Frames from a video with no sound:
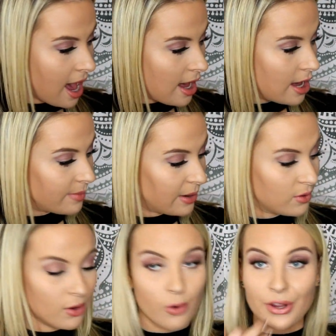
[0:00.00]
Um, they
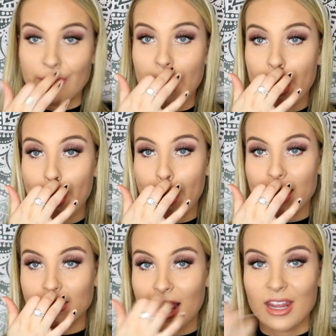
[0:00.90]
were the only pair.
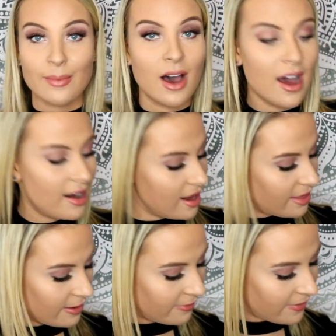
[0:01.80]
I tried them on.
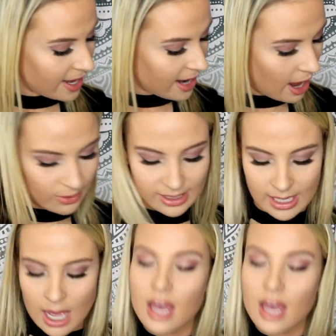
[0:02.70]
They fit. I was